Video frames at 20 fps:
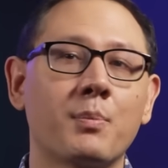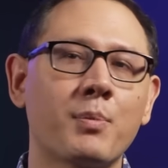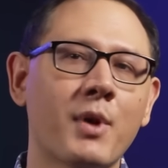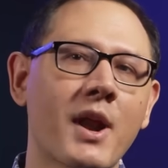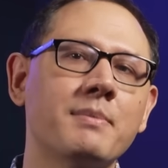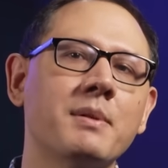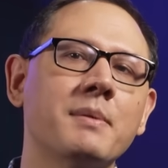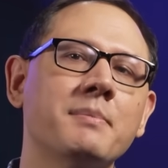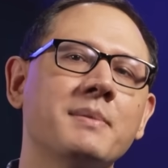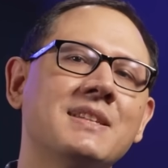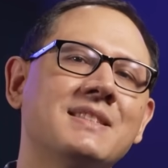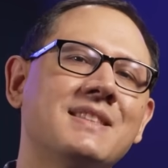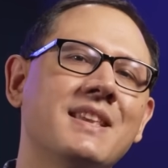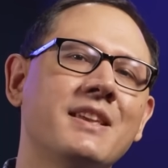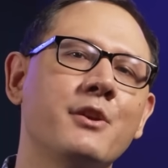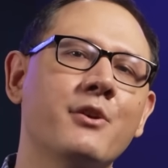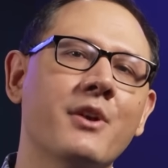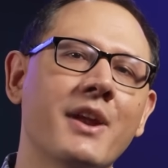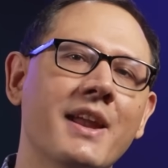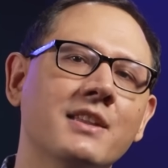The problem is
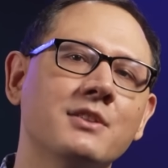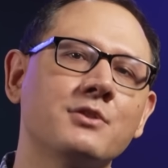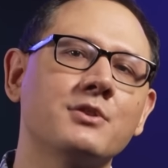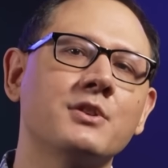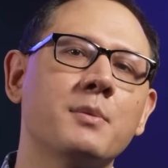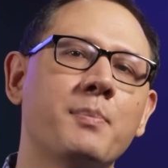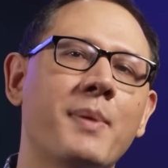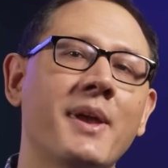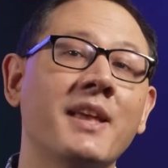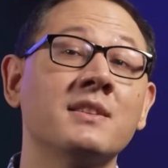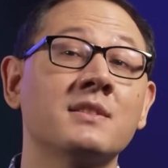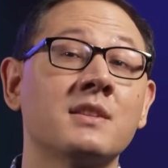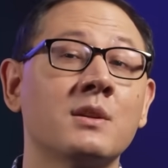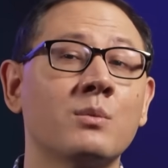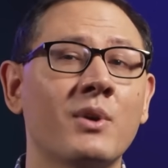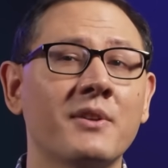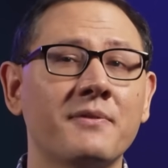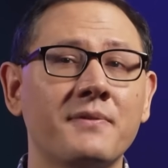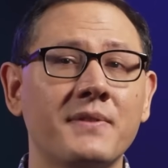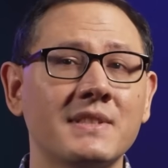that your answer depends on
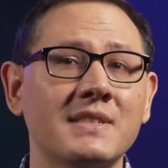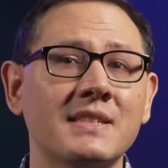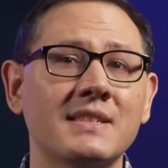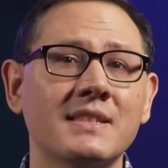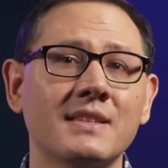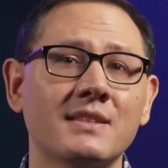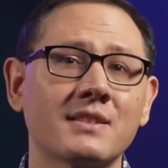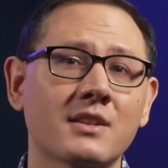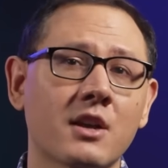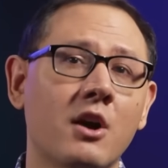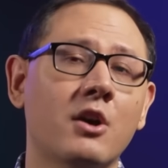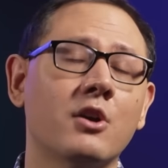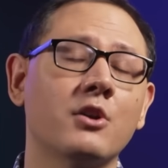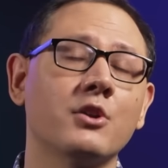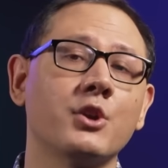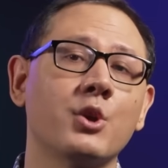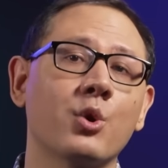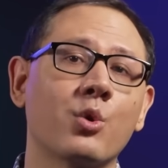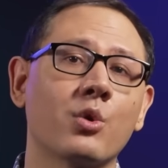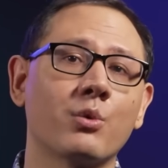what physicists
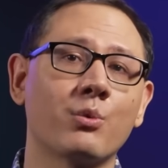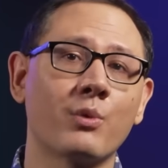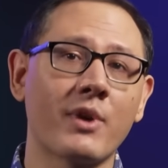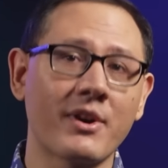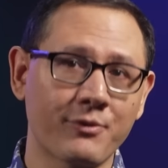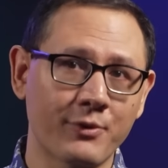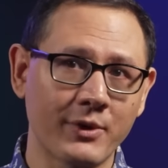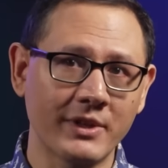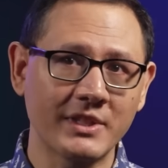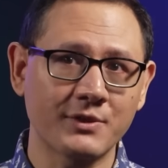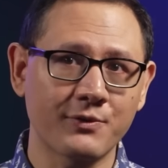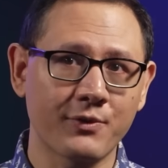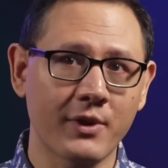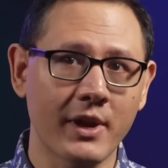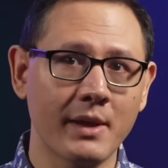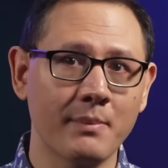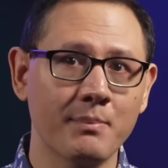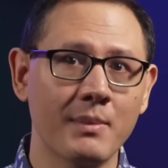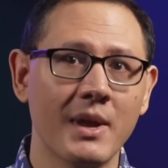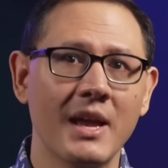call your reference
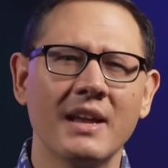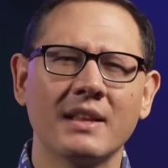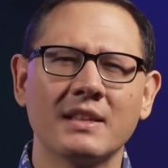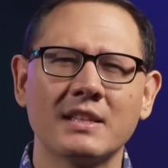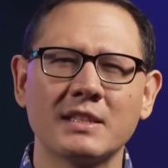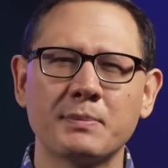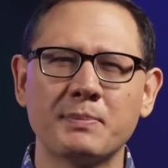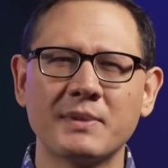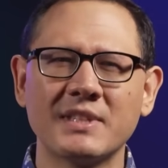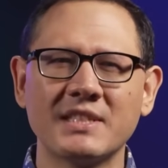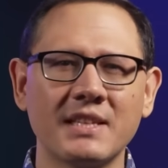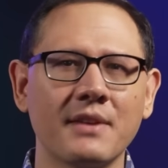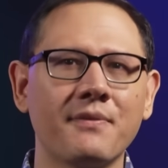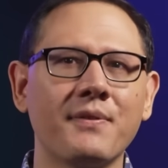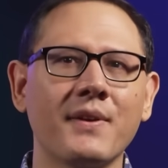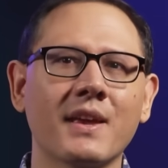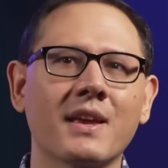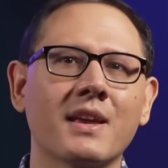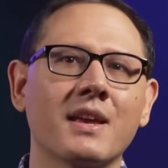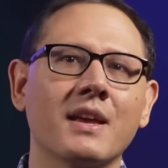frame, the
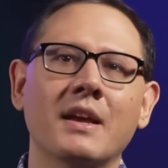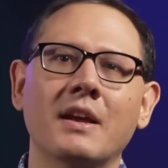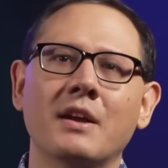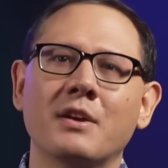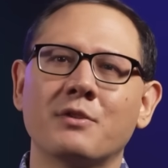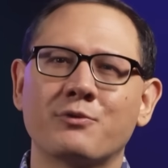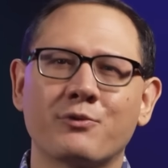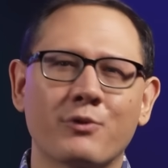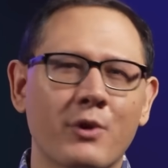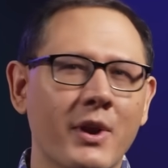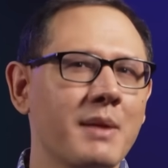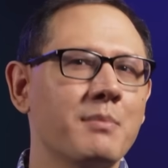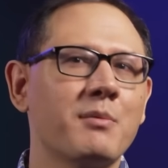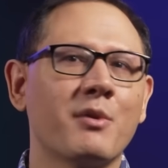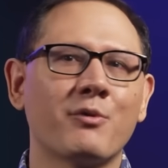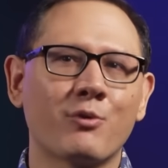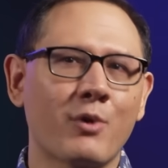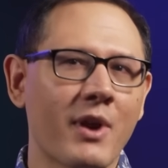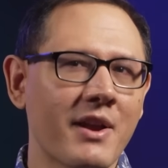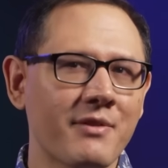specific frame
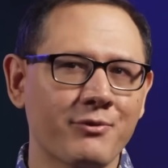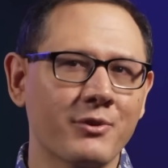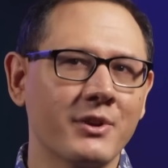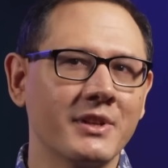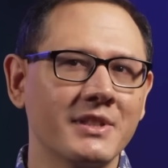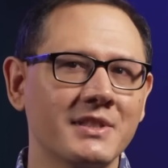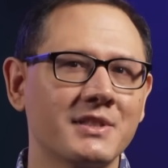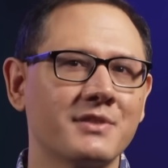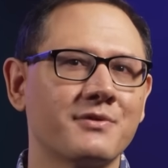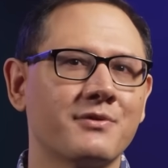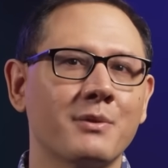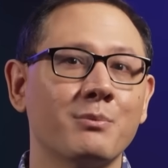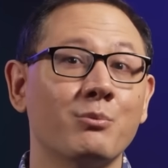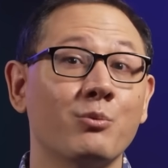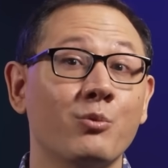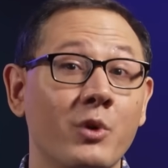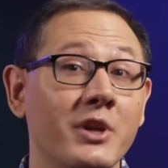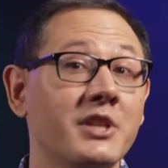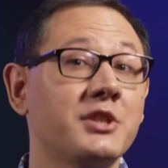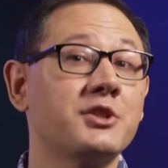of reference
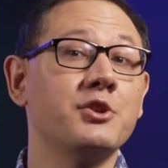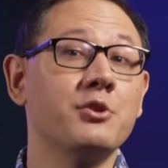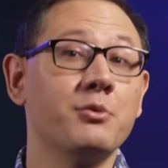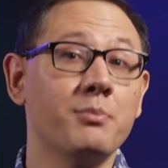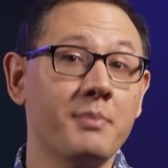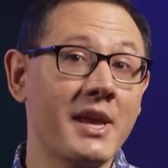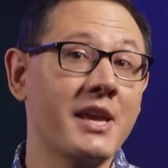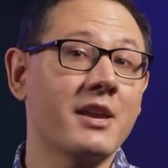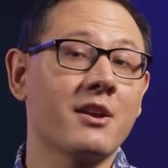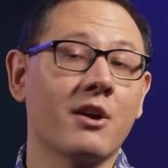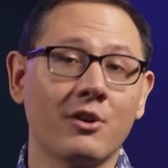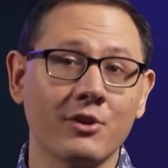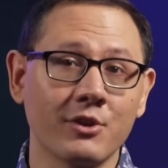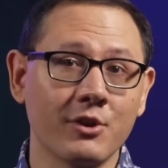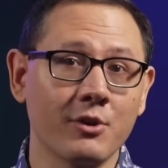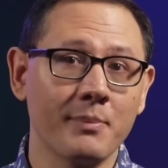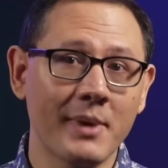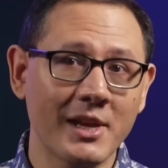from which you make all your